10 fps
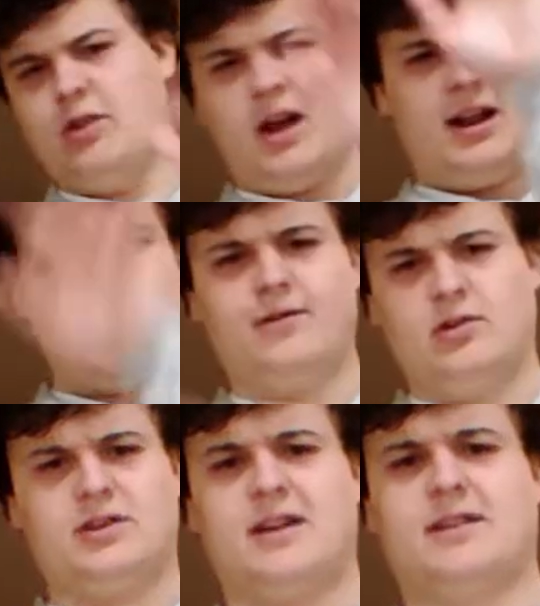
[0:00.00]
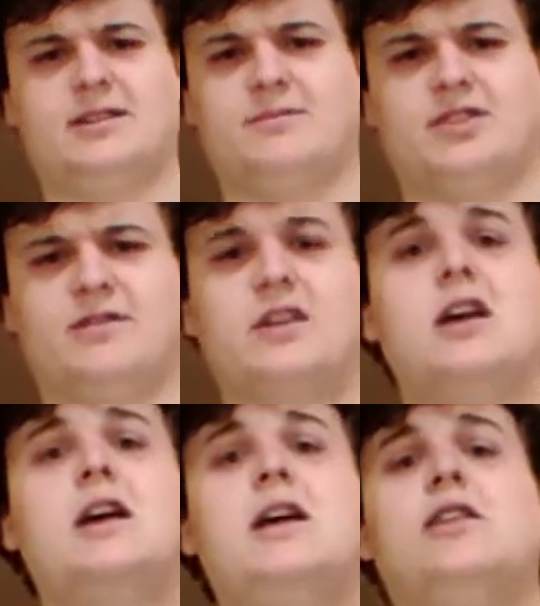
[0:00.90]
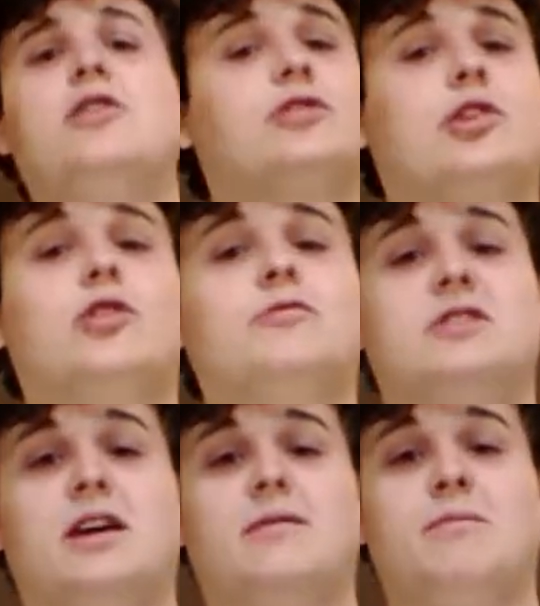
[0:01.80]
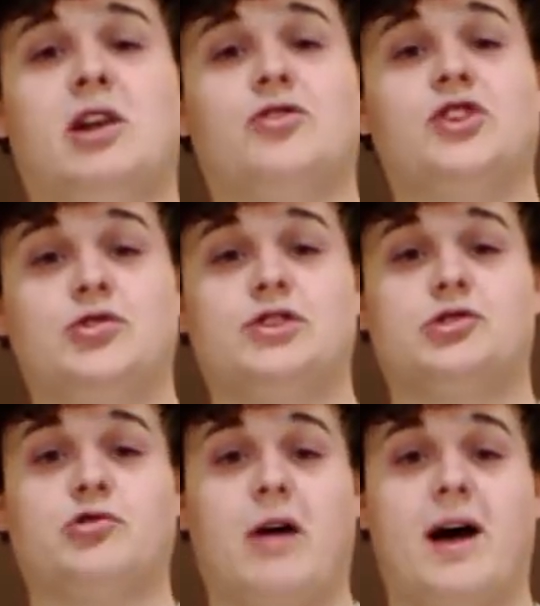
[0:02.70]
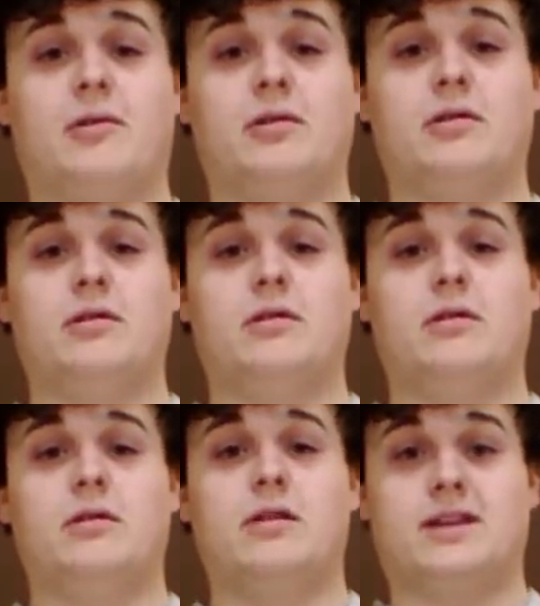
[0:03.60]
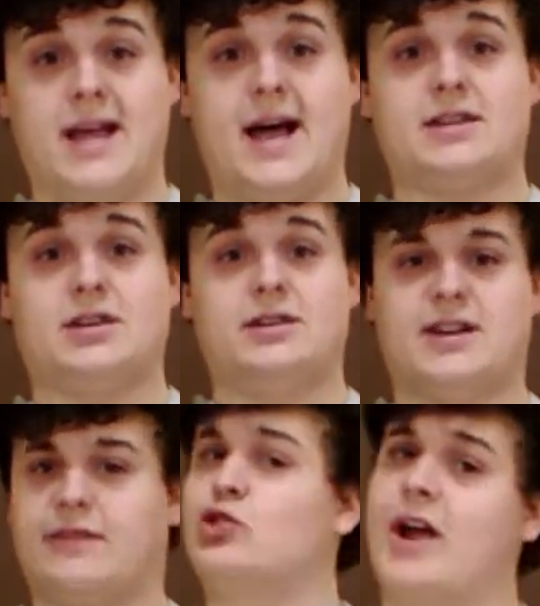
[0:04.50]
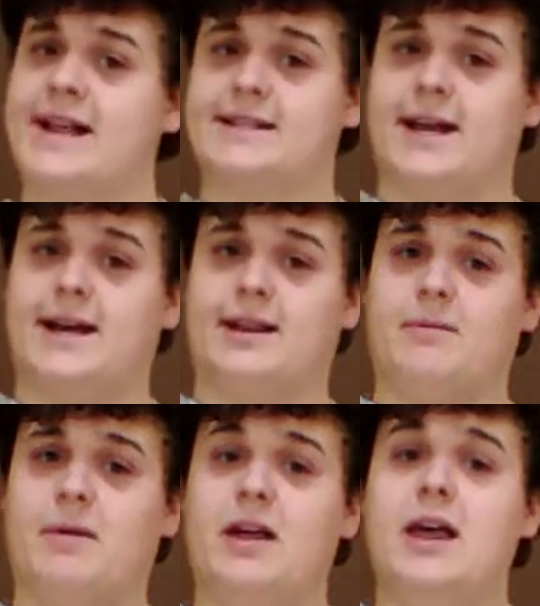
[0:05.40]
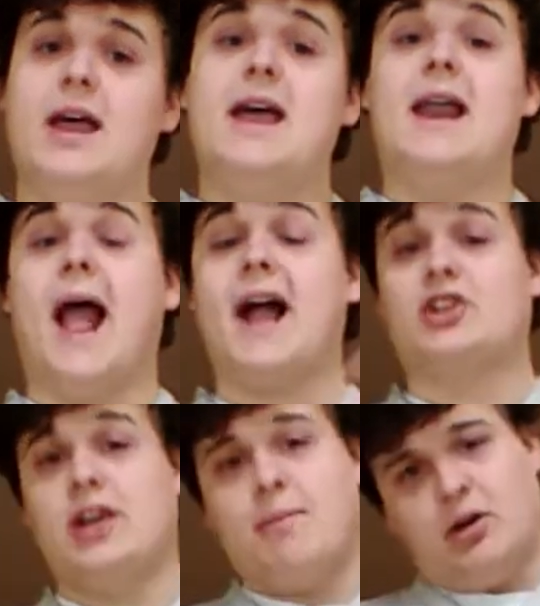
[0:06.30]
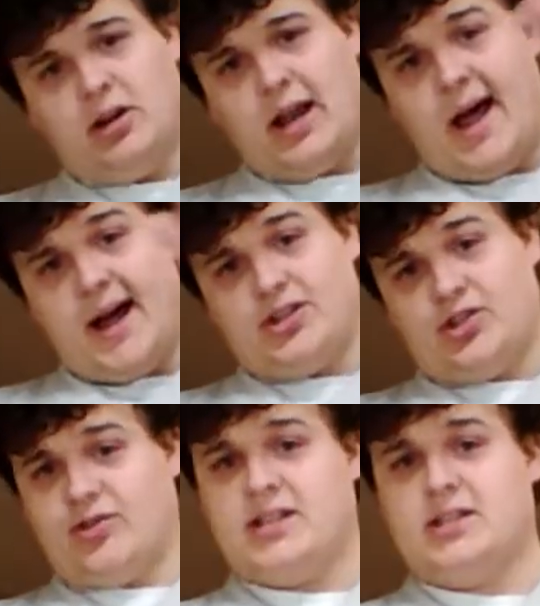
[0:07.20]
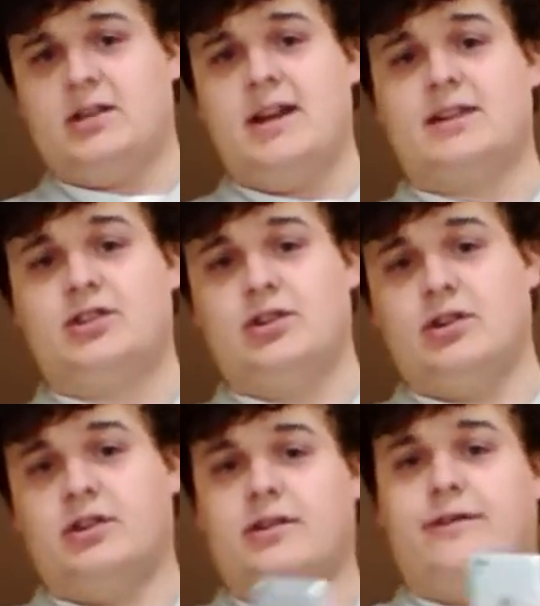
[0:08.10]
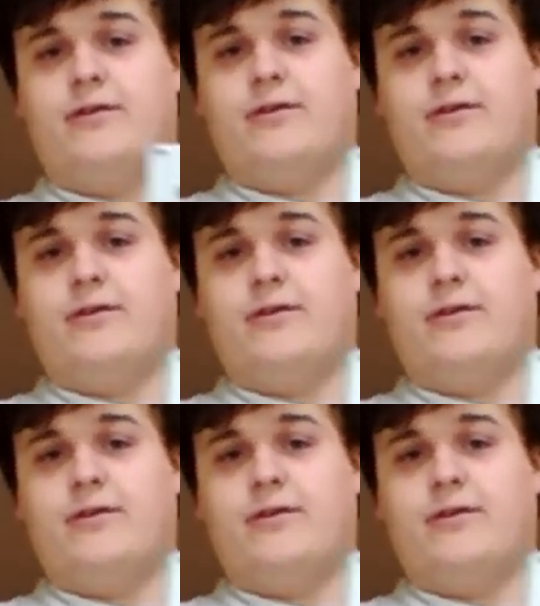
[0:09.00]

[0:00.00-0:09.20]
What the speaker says: I'll have you look down the list themselves. They're the terms that Miller uses throughout the text instead of translating them. And actually, I put a little asterisk next to